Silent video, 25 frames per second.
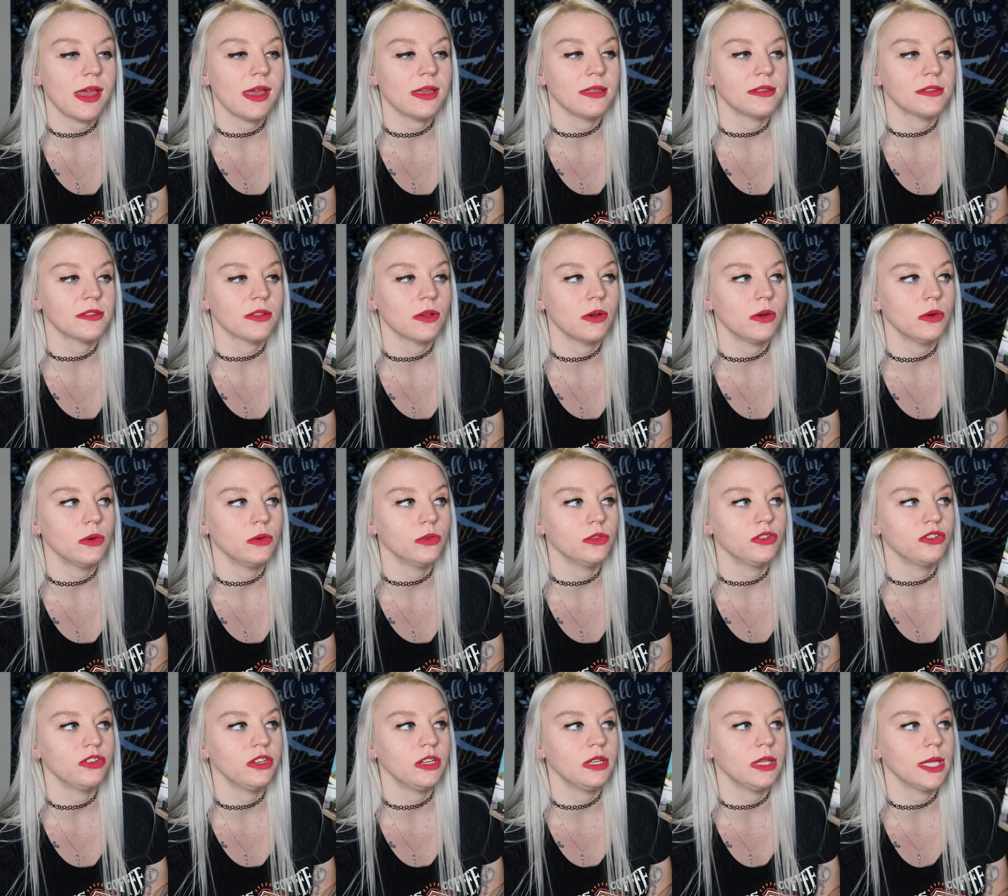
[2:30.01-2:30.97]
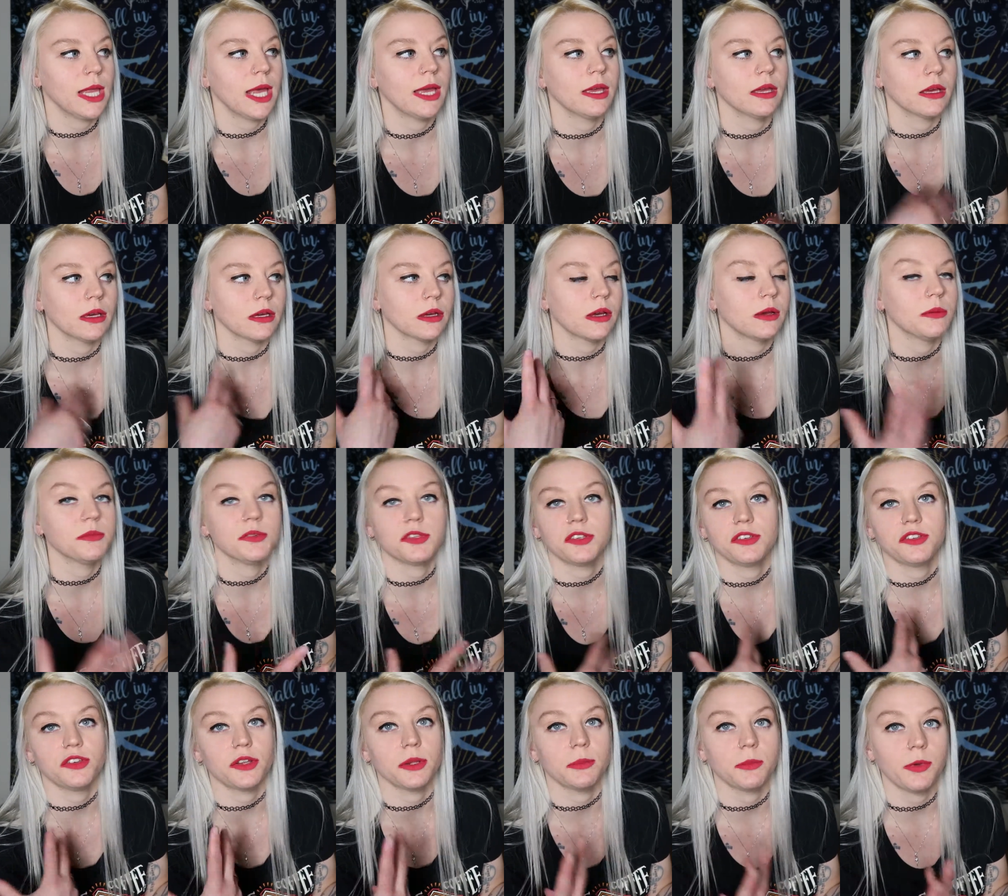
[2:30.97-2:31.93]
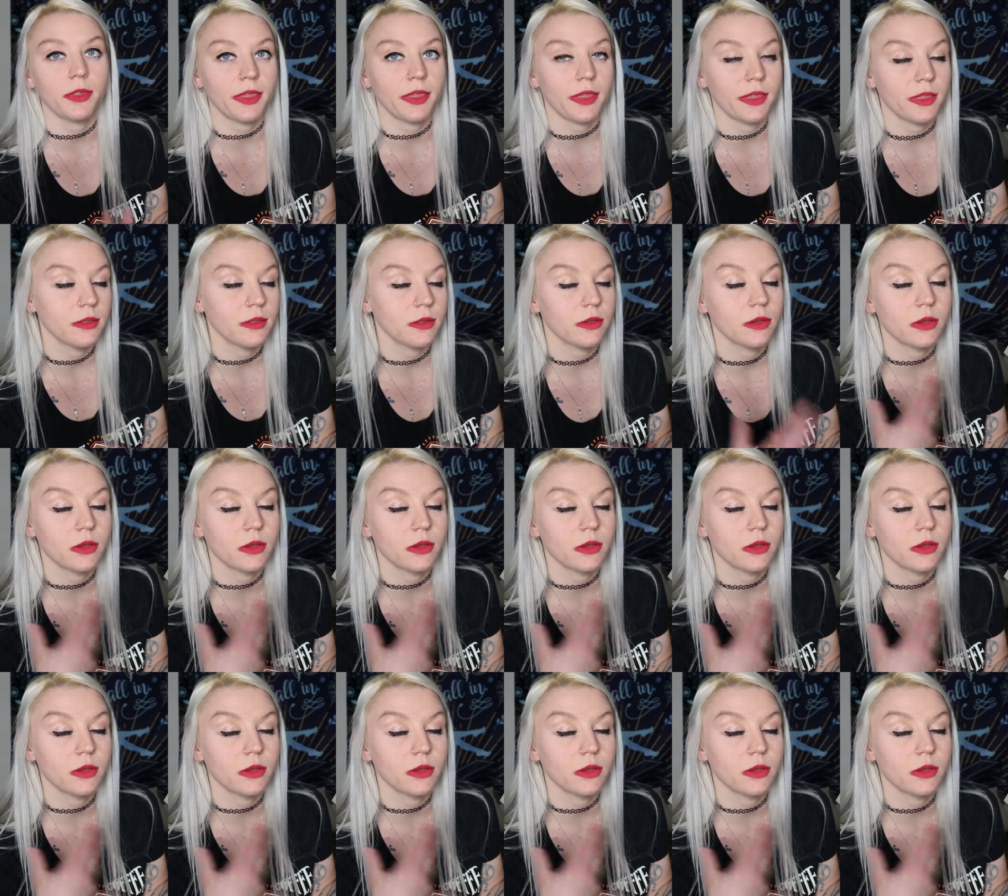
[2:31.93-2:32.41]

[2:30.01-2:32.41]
and so she like comes to terms